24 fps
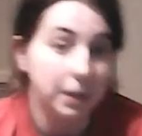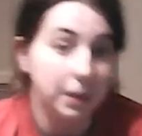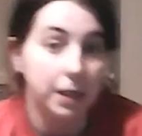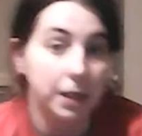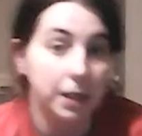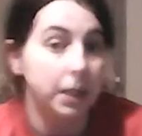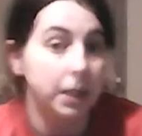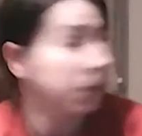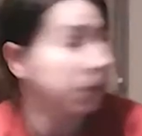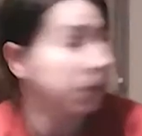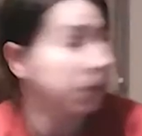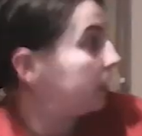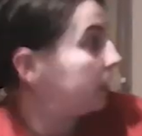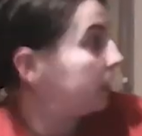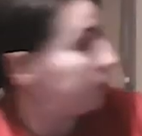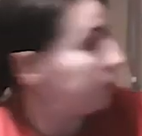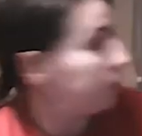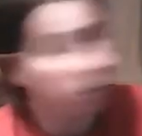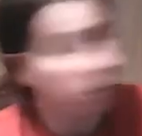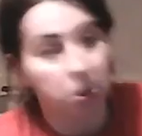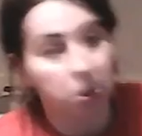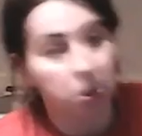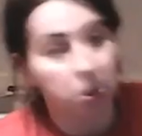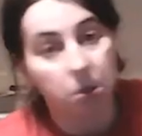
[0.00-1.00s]
He's actually
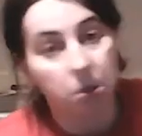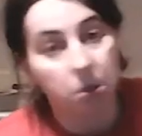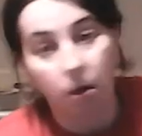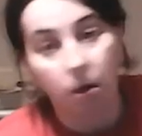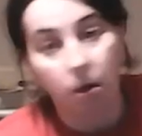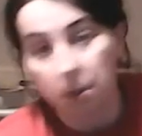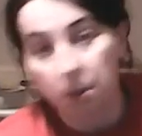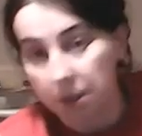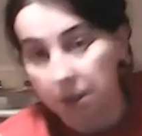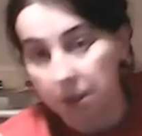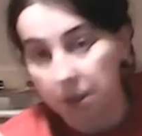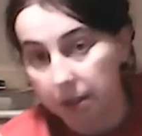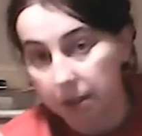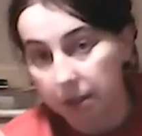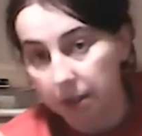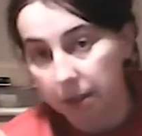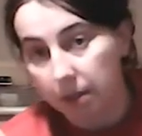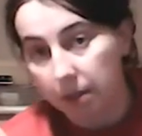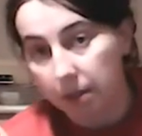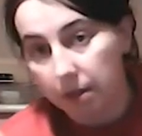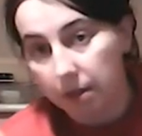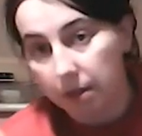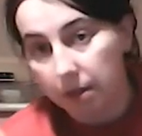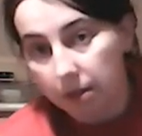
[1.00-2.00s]
what started
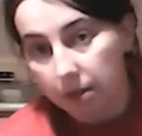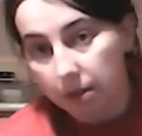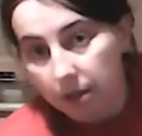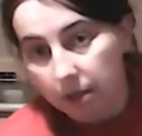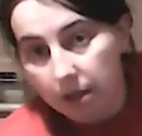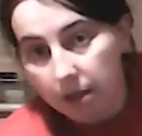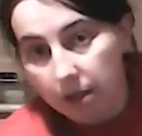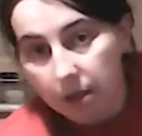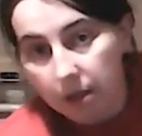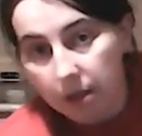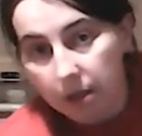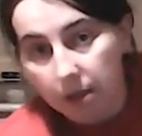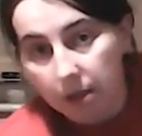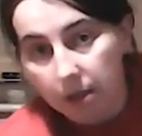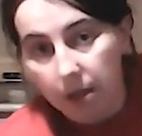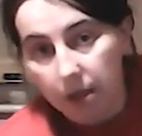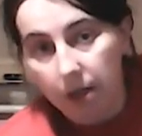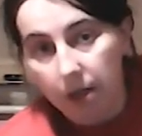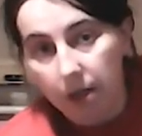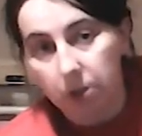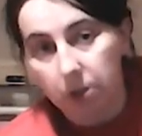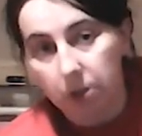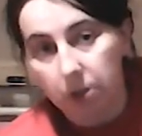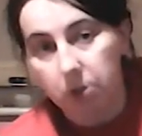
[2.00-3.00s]
the
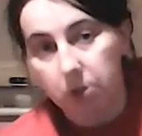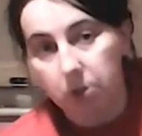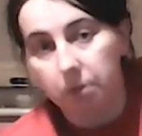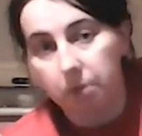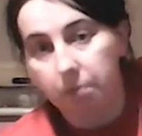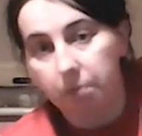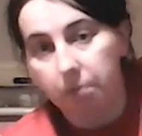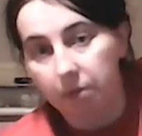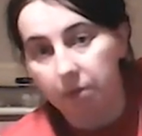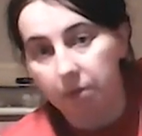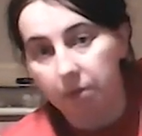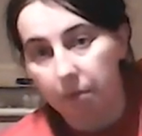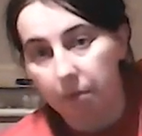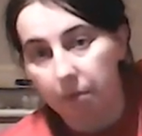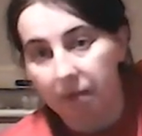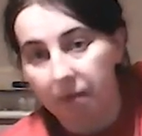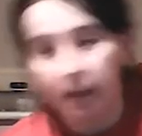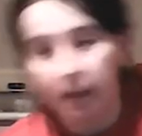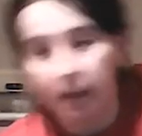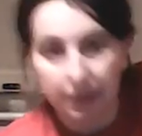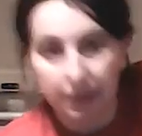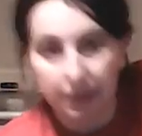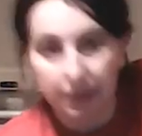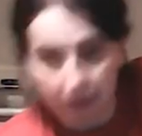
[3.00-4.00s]
collection of
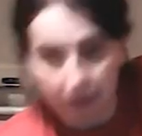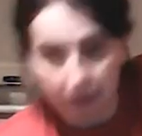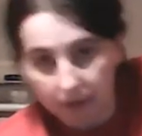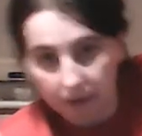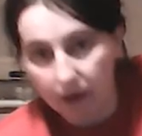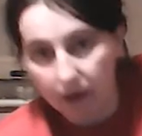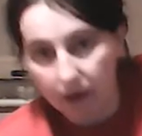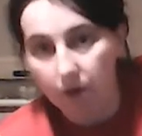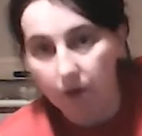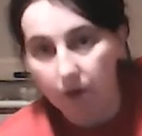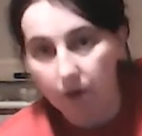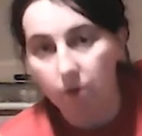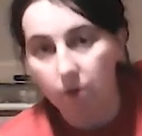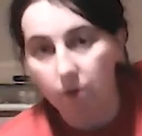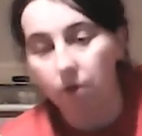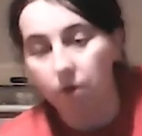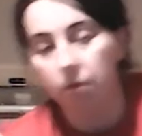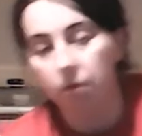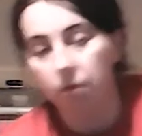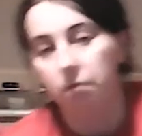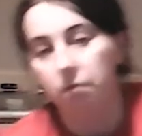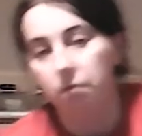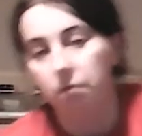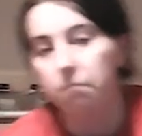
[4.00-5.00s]
Build-A-Bears that are now
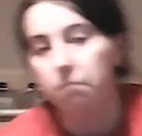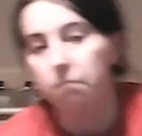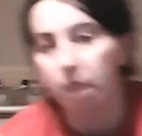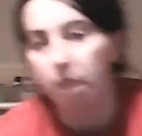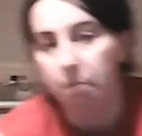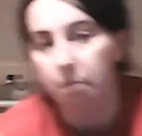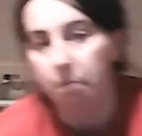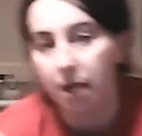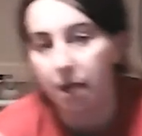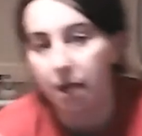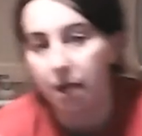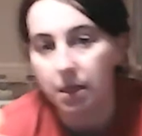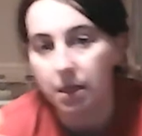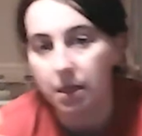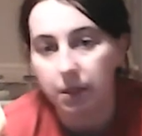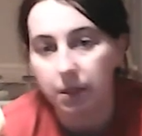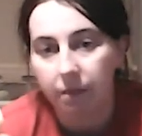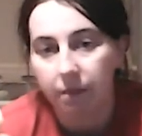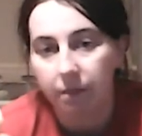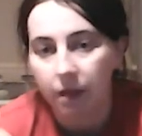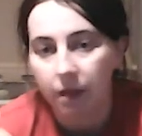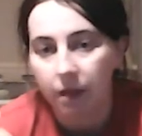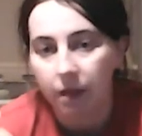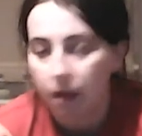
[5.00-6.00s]
on my bed.
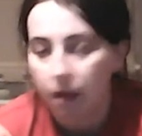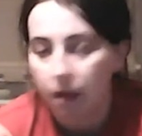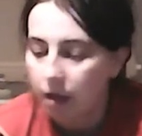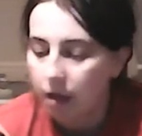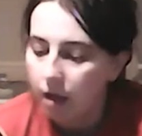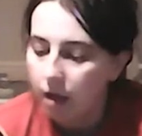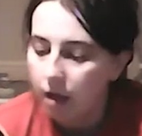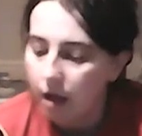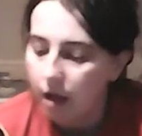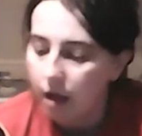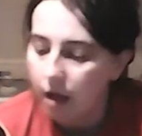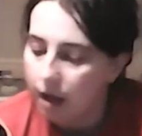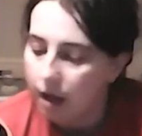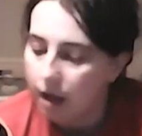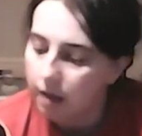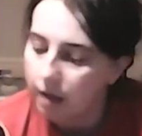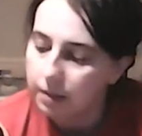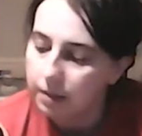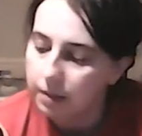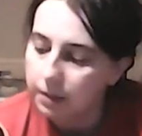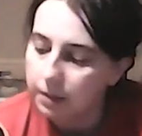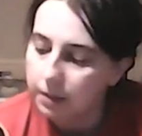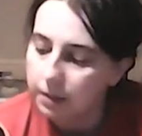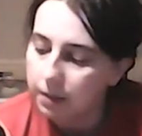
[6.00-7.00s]

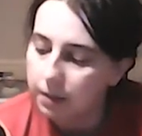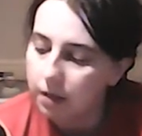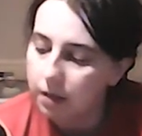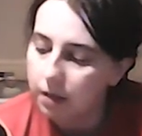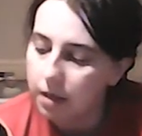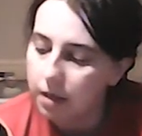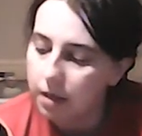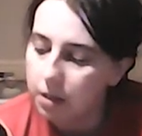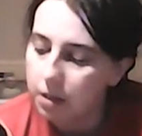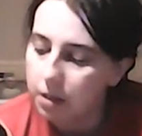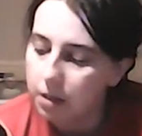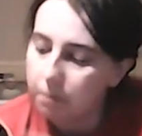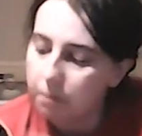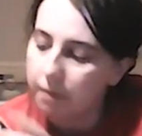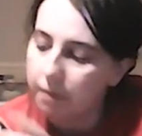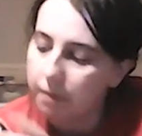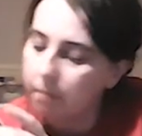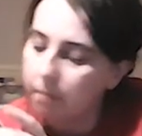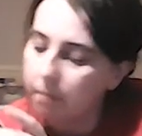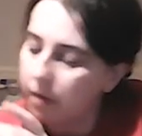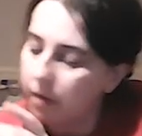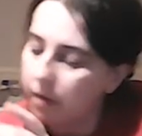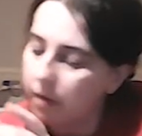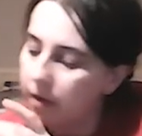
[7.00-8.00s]
And he has been
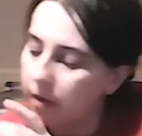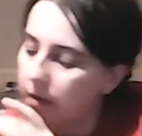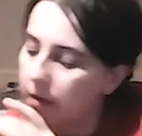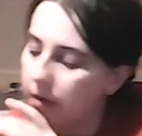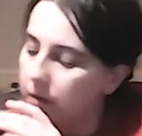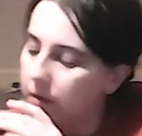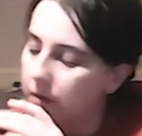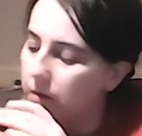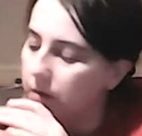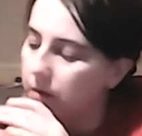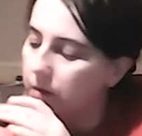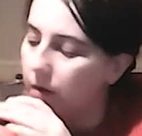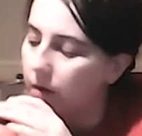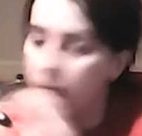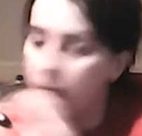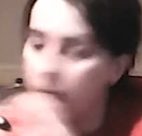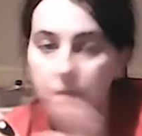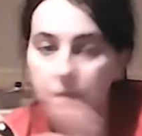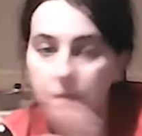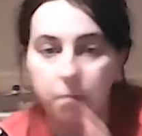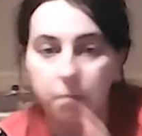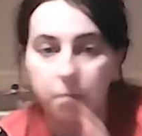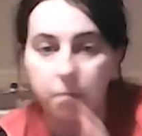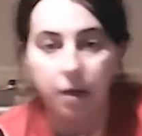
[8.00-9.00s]
my
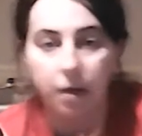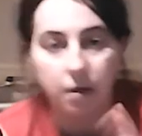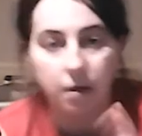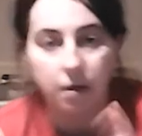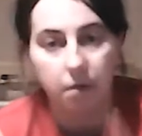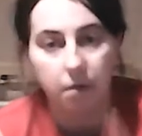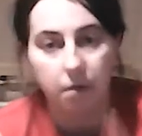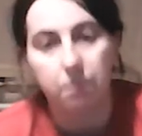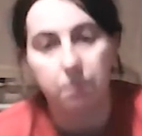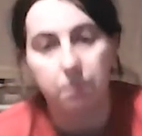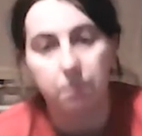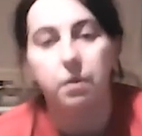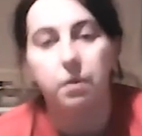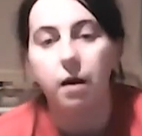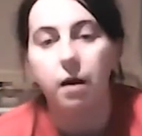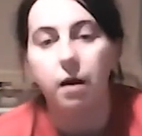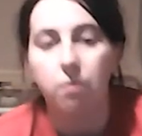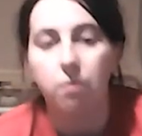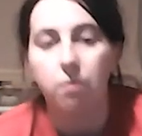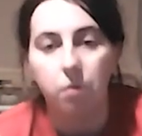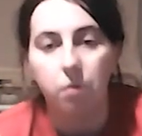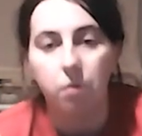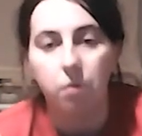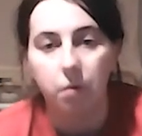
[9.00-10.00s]
current companion
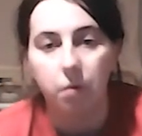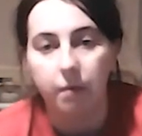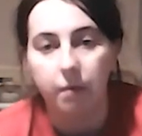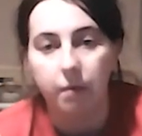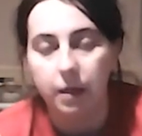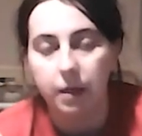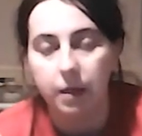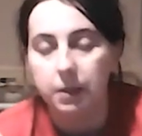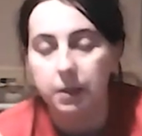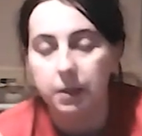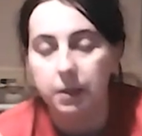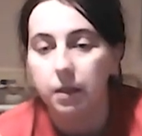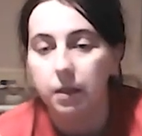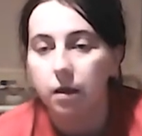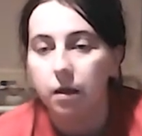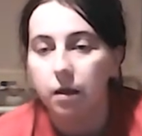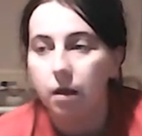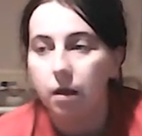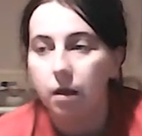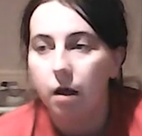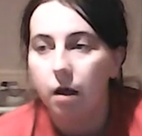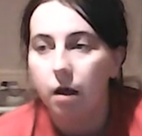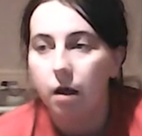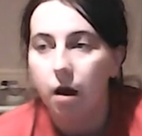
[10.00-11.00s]
throughout all of it.
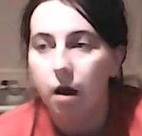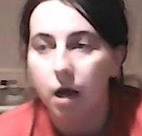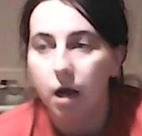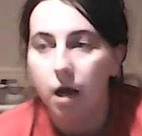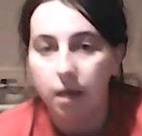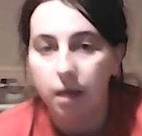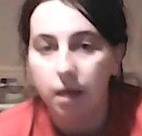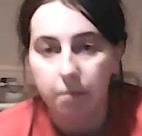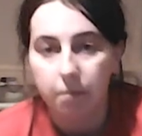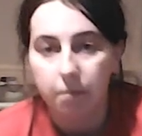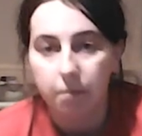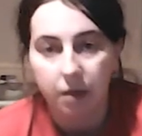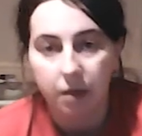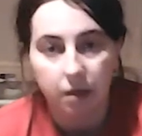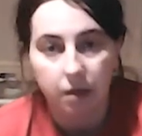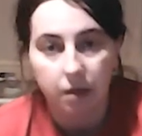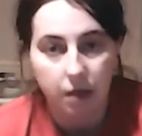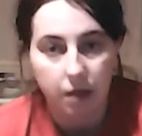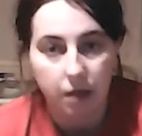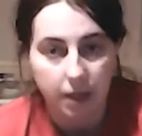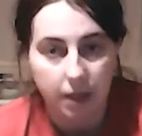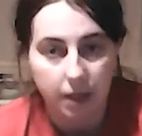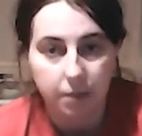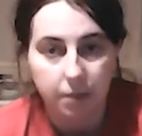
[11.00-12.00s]
I have been
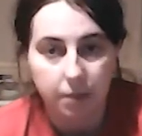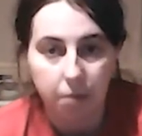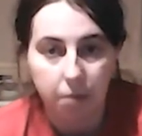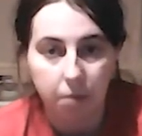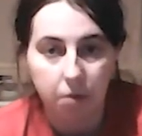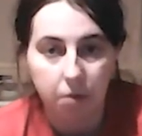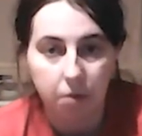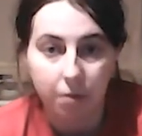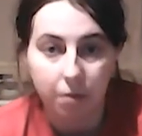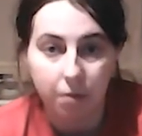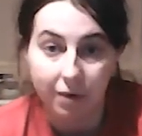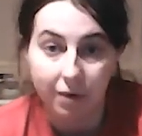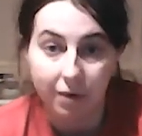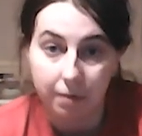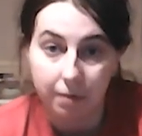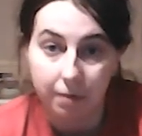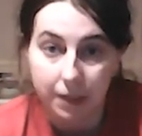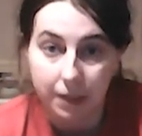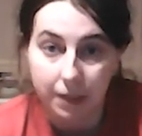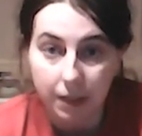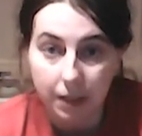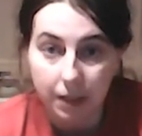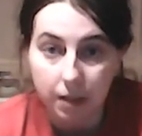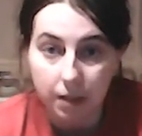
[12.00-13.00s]
collecting Pokemon ever
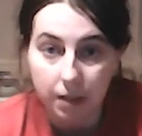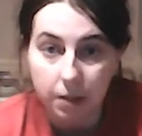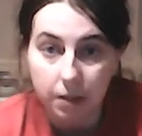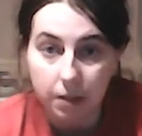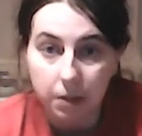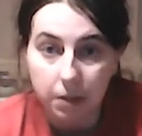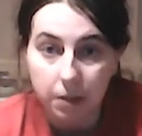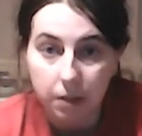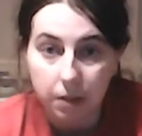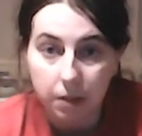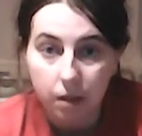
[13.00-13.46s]
since.